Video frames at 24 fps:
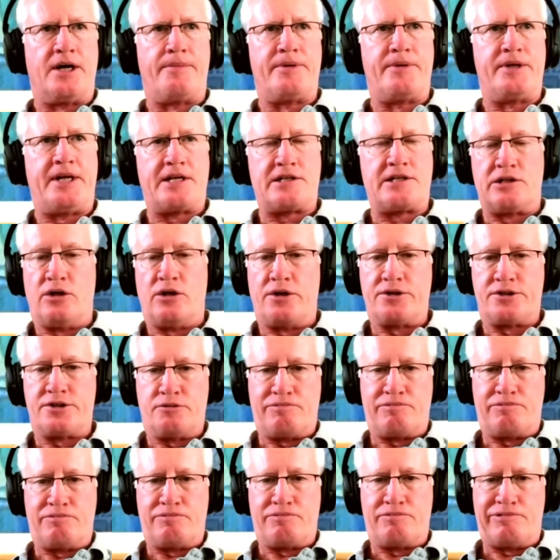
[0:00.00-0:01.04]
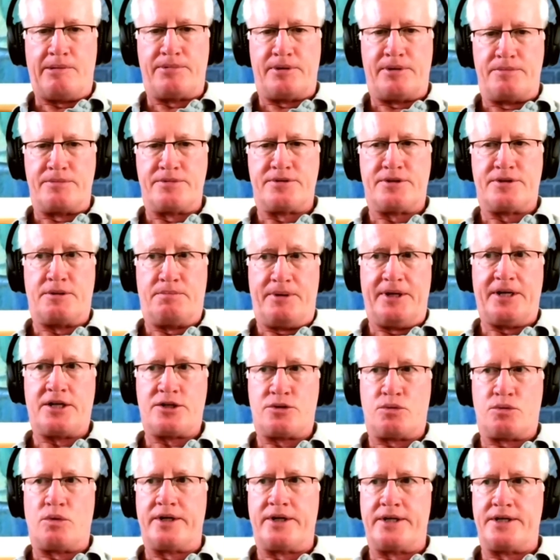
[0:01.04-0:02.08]
It has lots of problems. The biggest
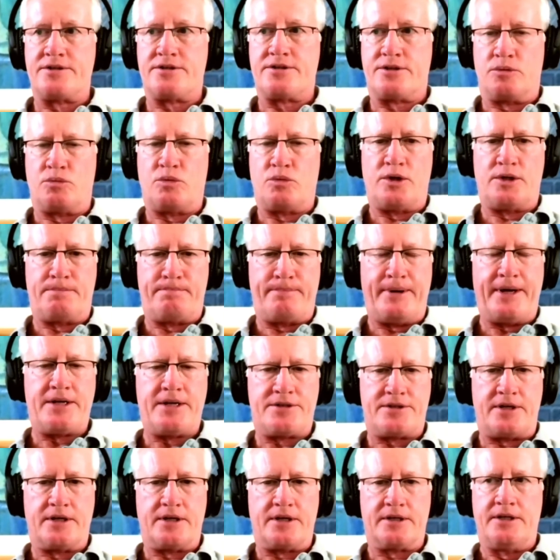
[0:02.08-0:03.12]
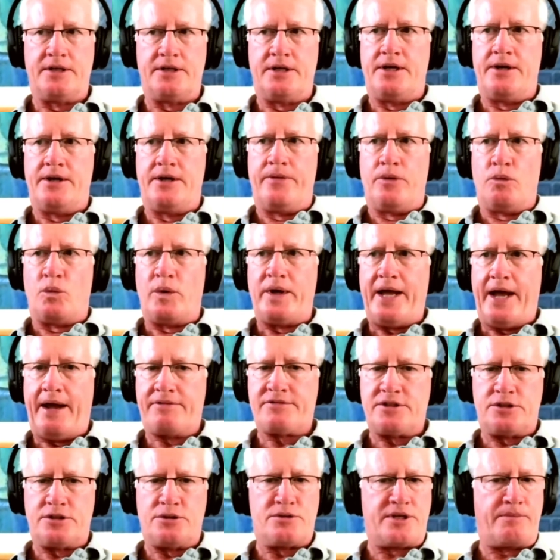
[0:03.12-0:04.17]
one is the word basic. We have to do
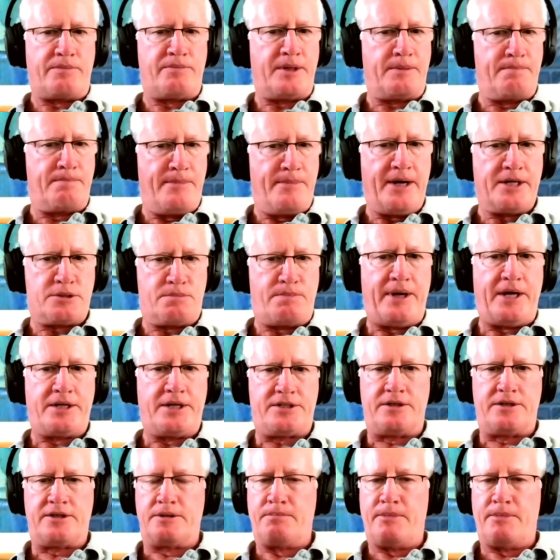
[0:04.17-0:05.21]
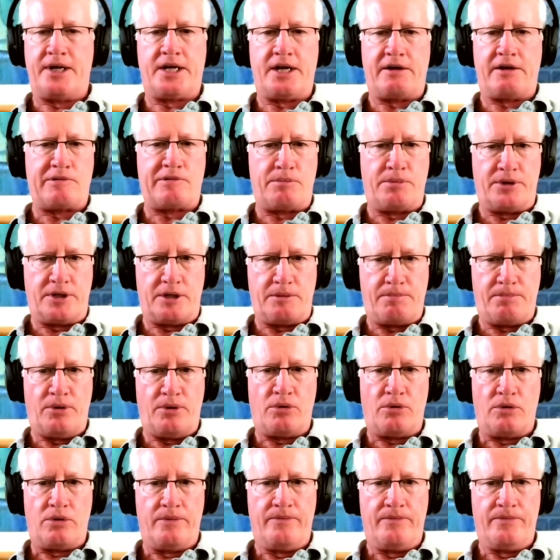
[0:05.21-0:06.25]
something much better than make everybody
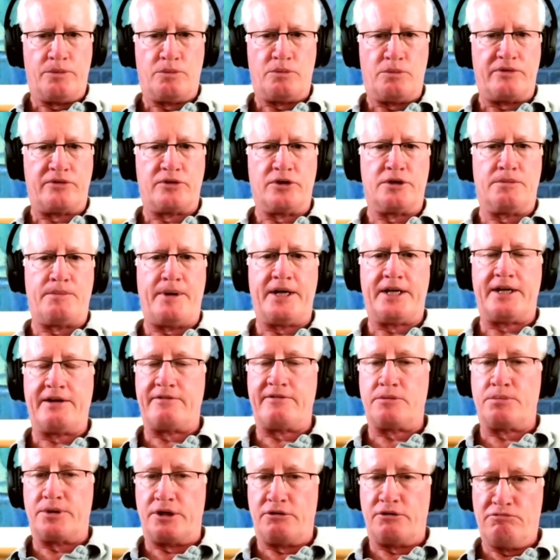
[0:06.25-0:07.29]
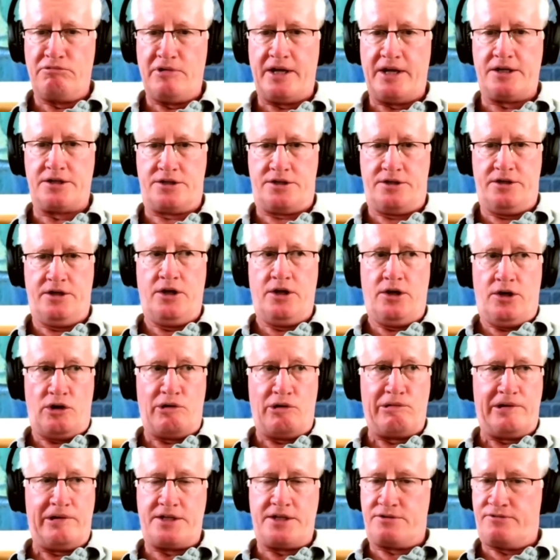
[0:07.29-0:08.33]
poor. We've got to make everybody rich, or
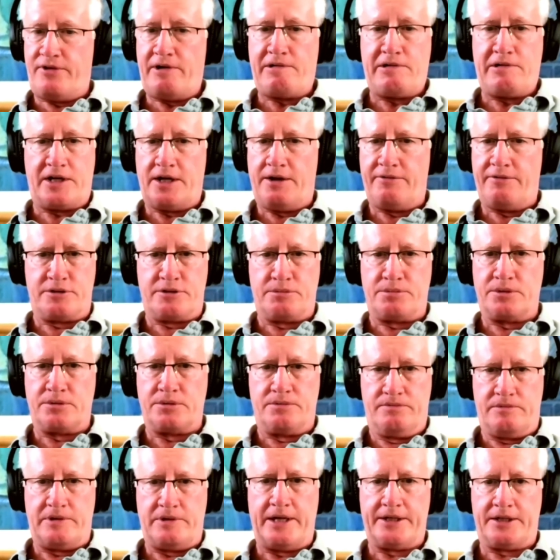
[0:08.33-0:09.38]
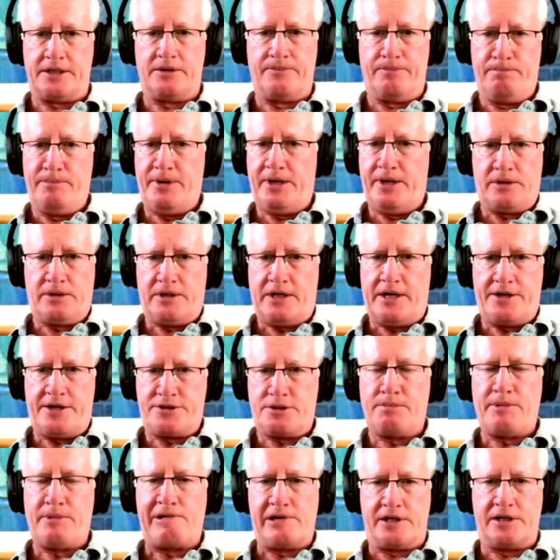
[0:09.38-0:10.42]
at least very comfortable, like a middle-class
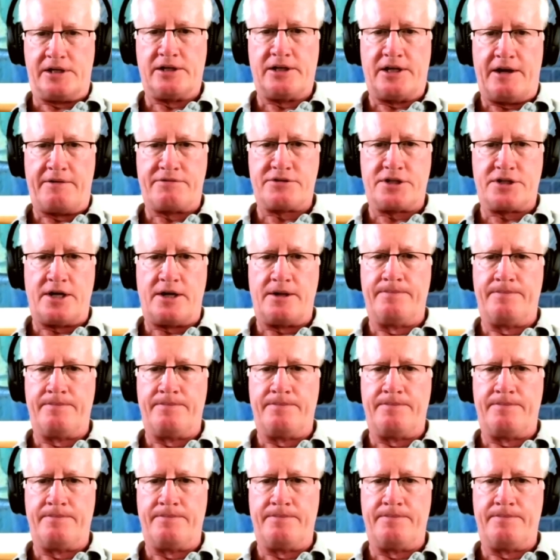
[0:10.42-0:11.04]
American lifestyle.